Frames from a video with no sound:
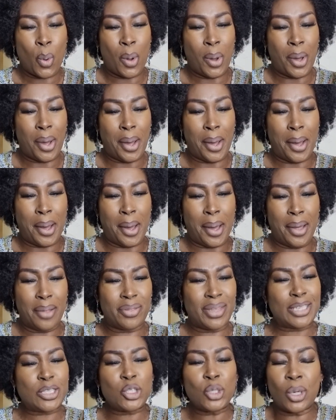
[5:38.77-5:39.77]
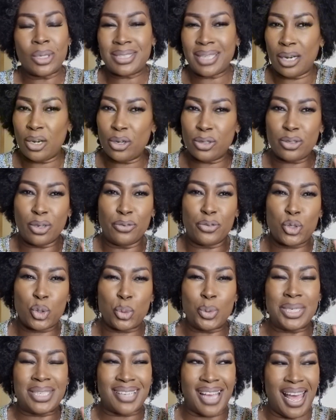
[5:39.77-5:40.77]
a lot of
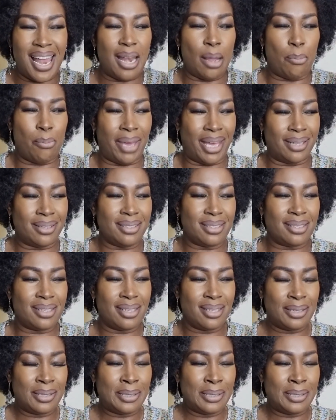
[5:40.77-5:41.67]
sweet elements,